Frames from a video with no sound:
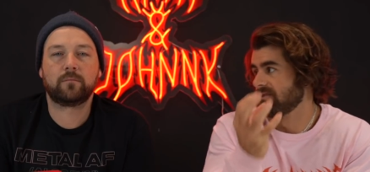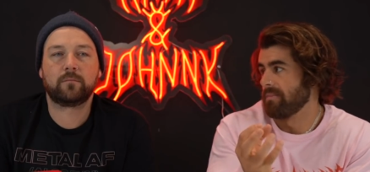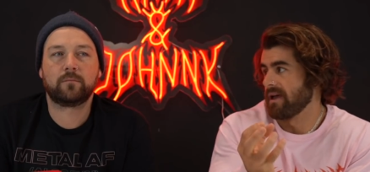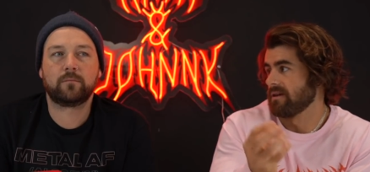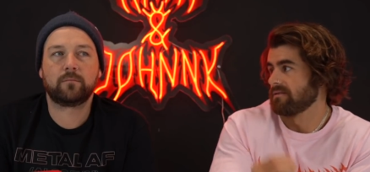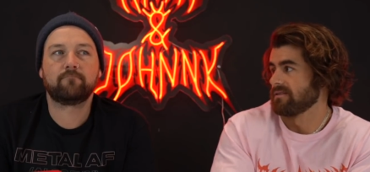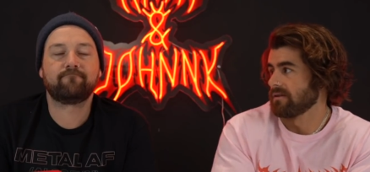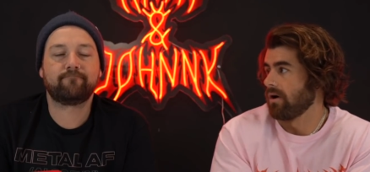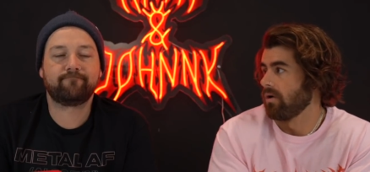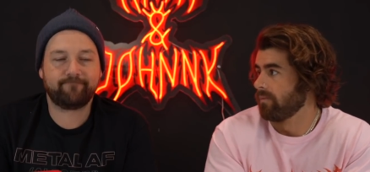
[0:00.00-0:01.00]
Speaker 1: the band as a
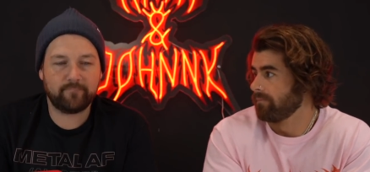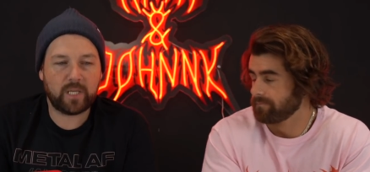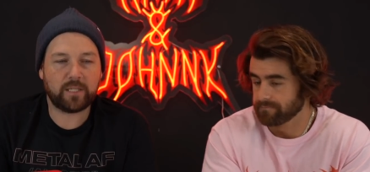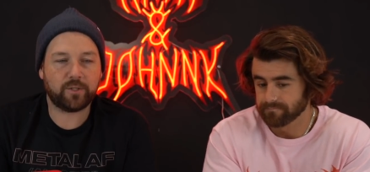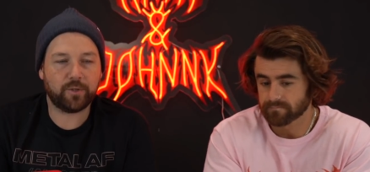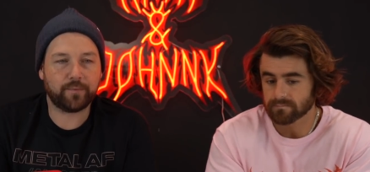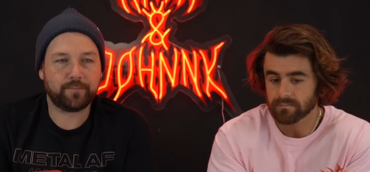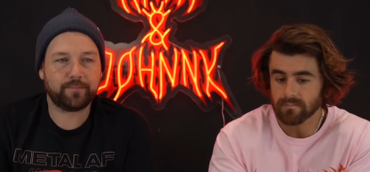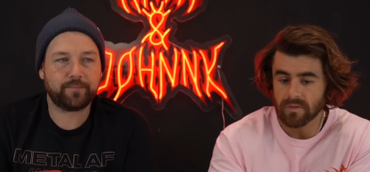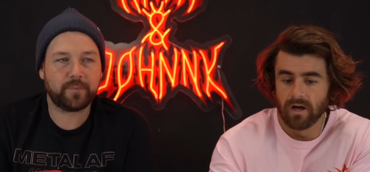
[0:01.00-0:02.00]
whole. That is true.
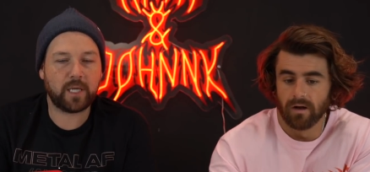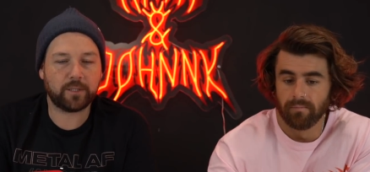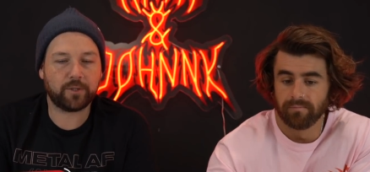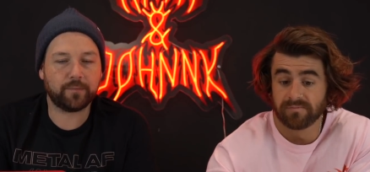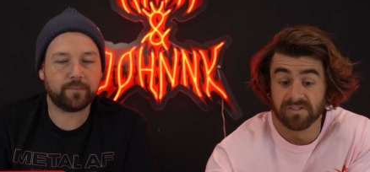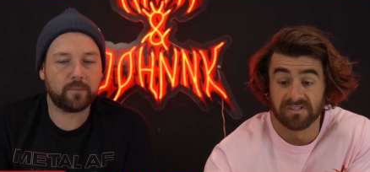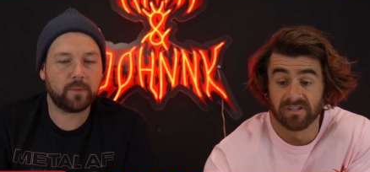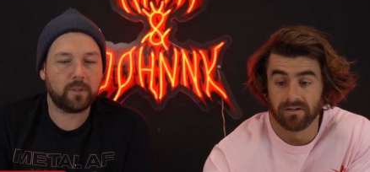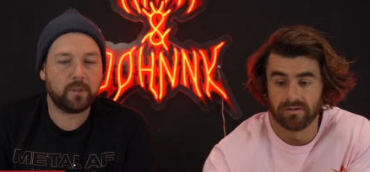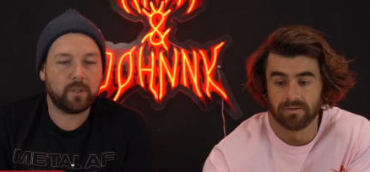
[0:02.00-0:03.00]
Um, that is um, true. This is the
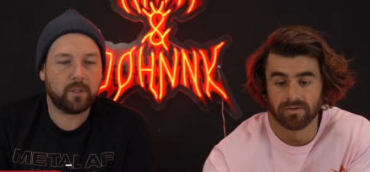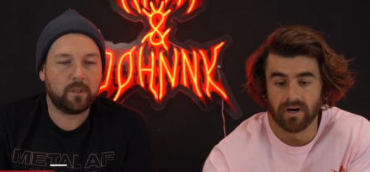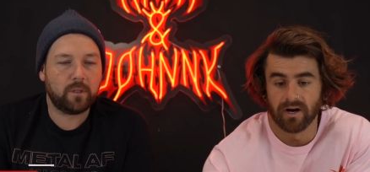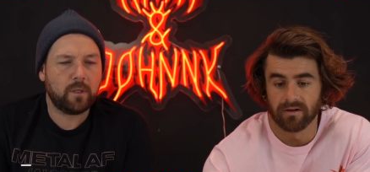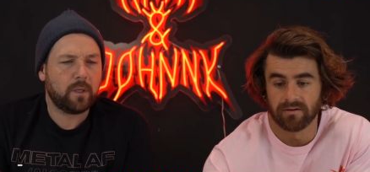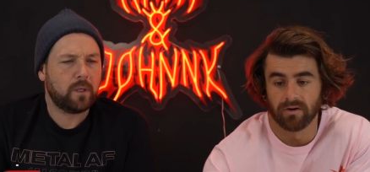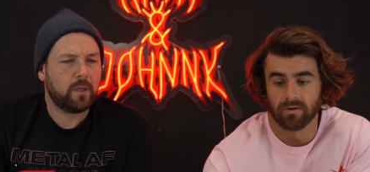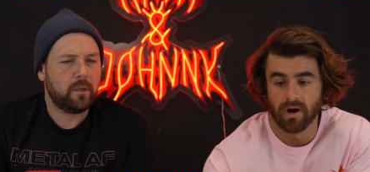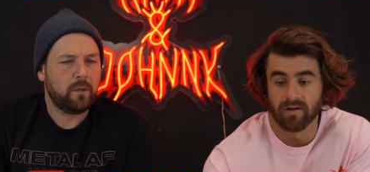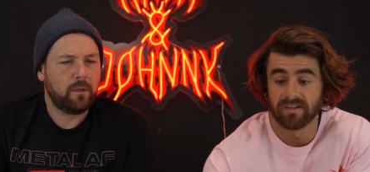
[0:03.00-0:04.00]
new track, Neon
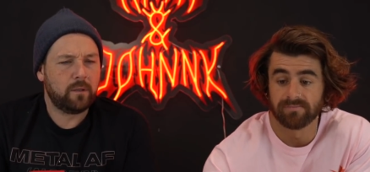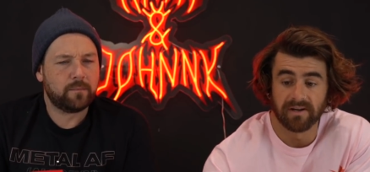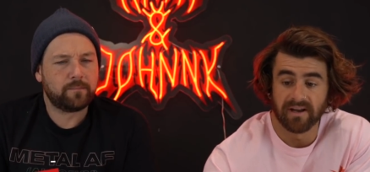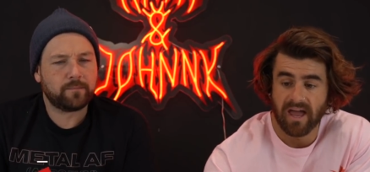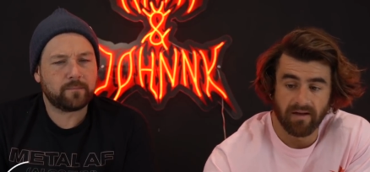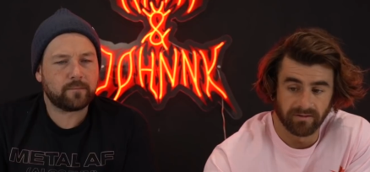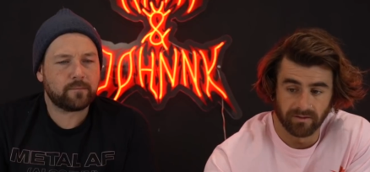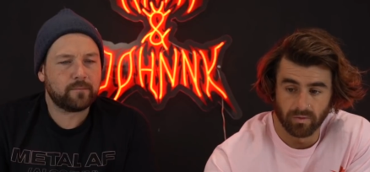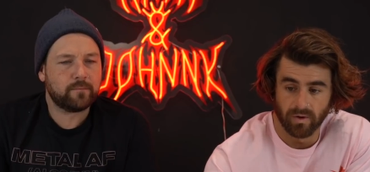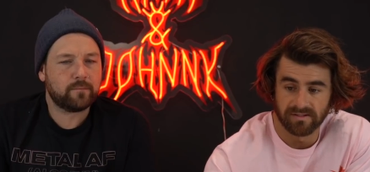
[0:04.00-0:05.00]
Grave. It's been heavily
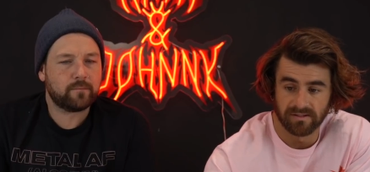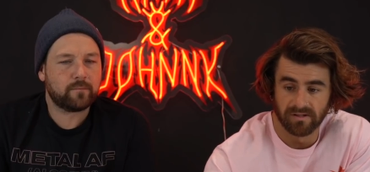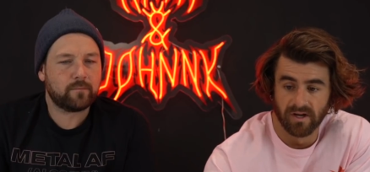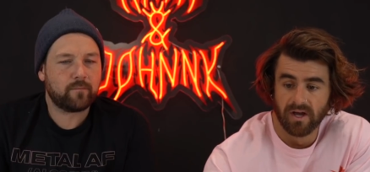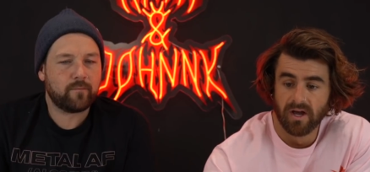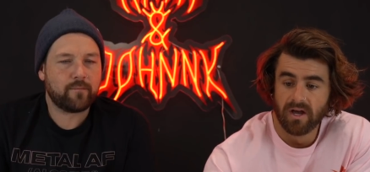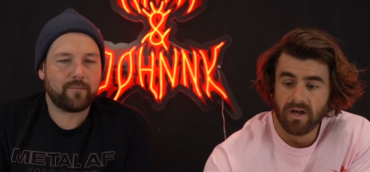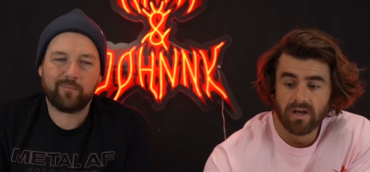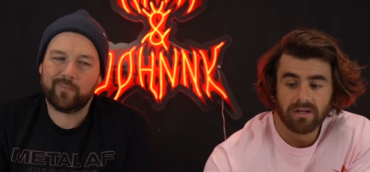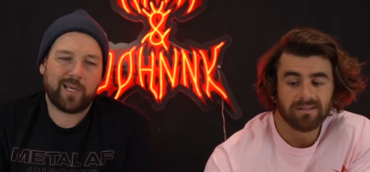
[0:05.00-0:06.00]
requested
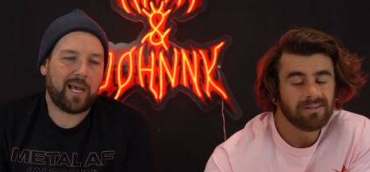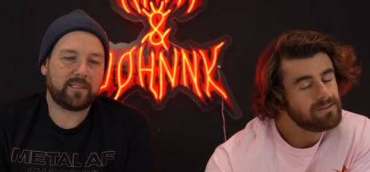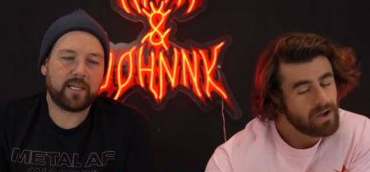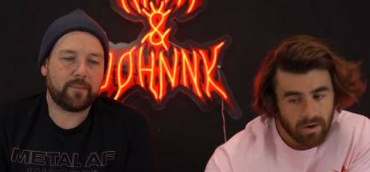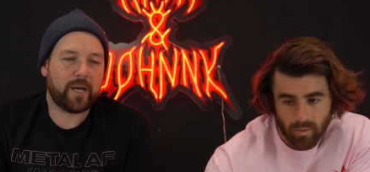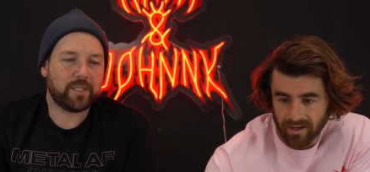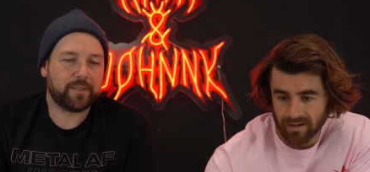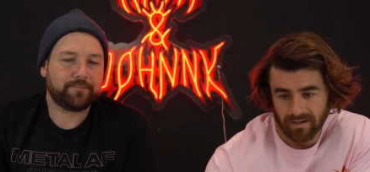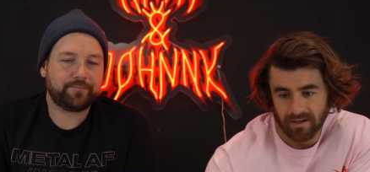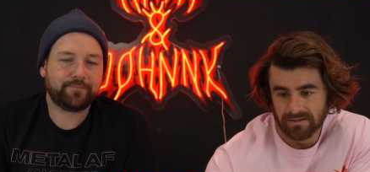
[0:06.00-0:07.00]
Speaker 2: you as you can imagine.
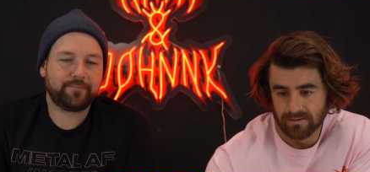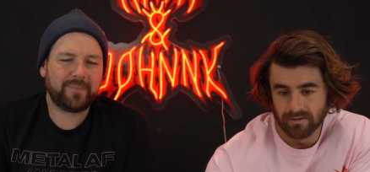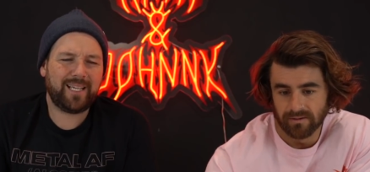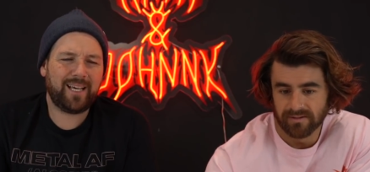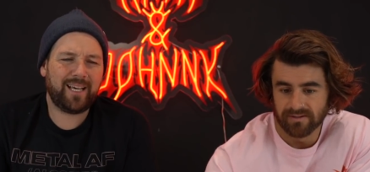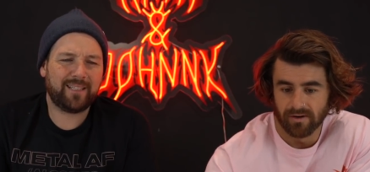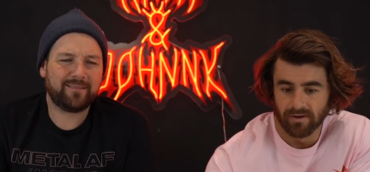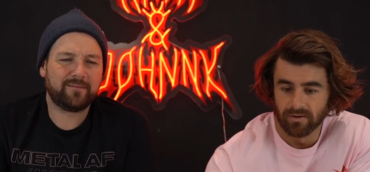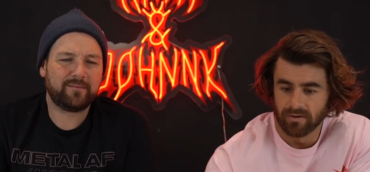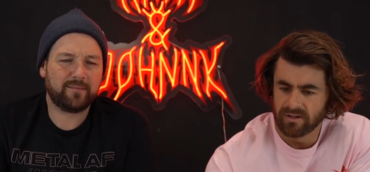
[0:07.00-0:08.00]
We're going to get to it. Yeah.
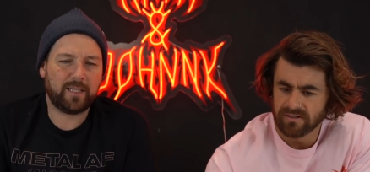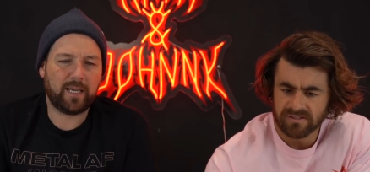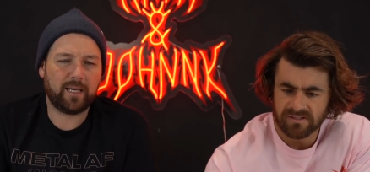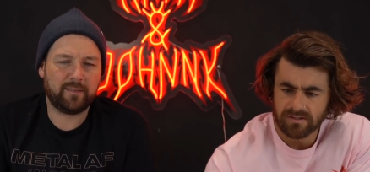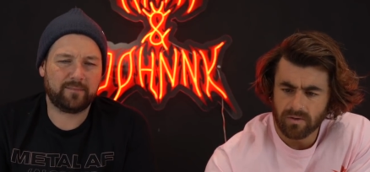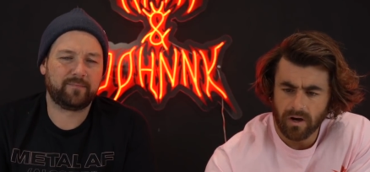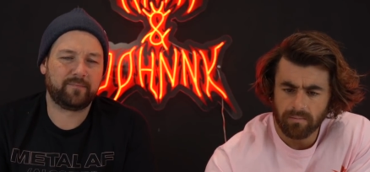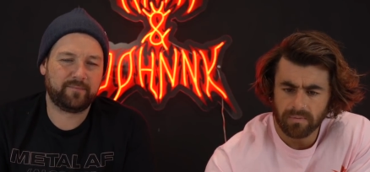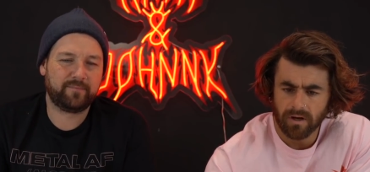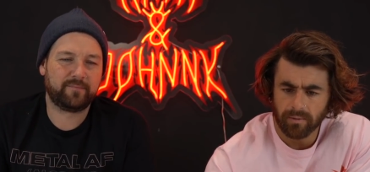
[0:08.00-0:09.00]
So, yeah.
Speaker 1: New
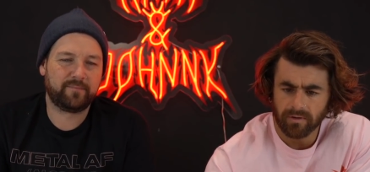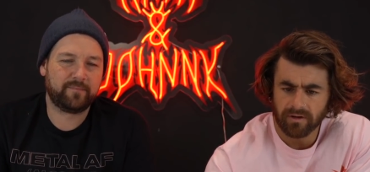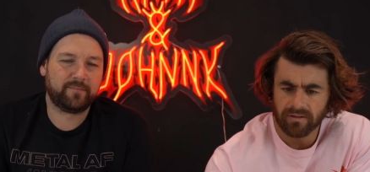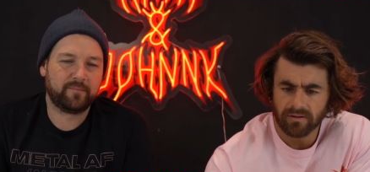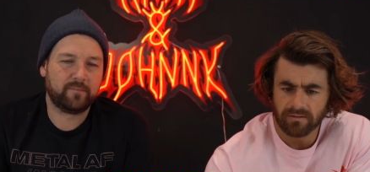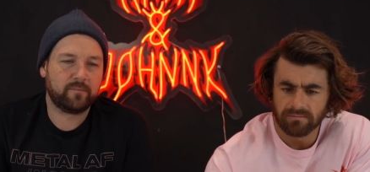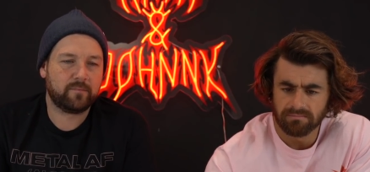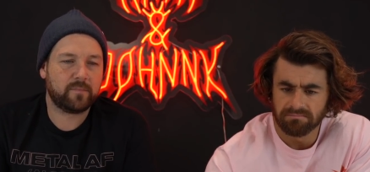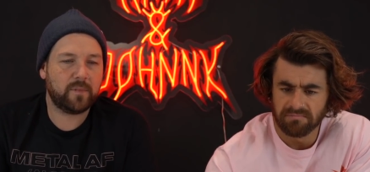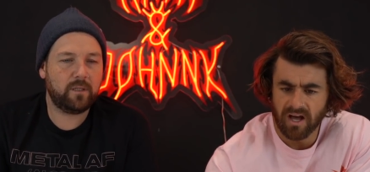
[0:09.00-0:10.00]
album coming or anything?
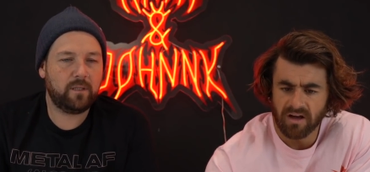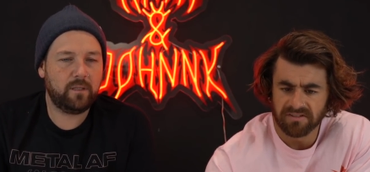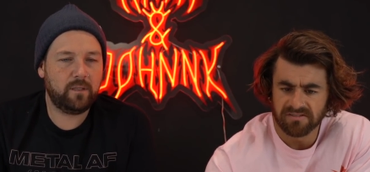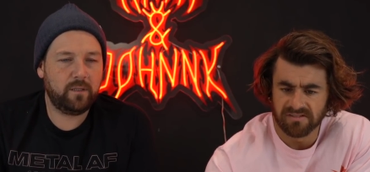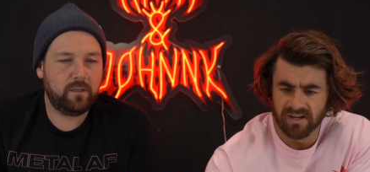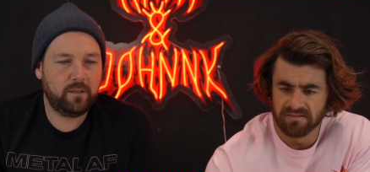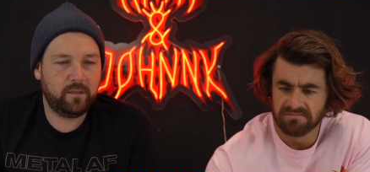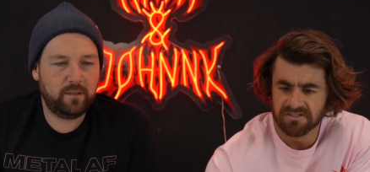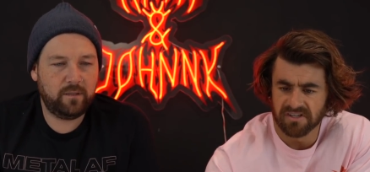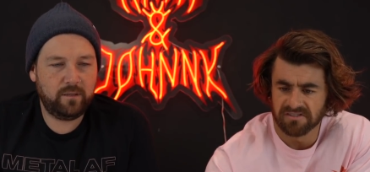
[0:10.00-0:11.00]
No, it doesn't say. It
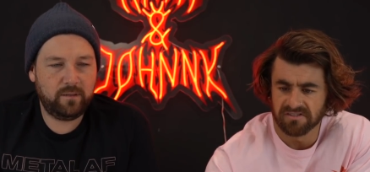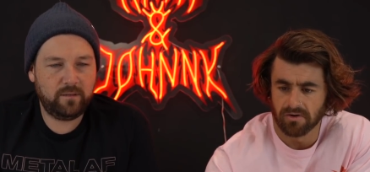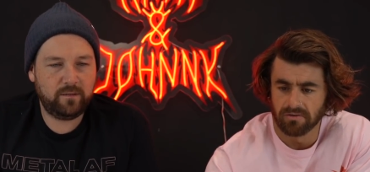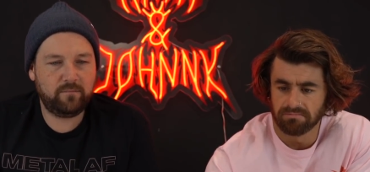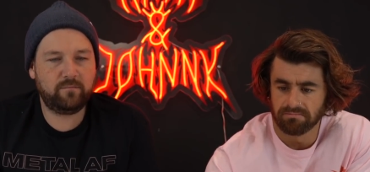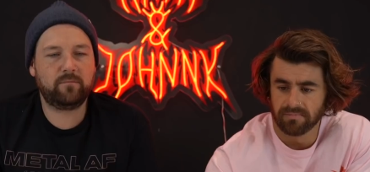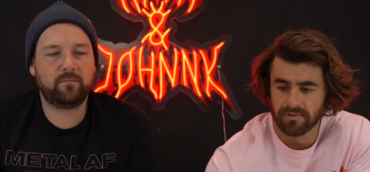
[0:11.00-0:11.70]
just says song. Um,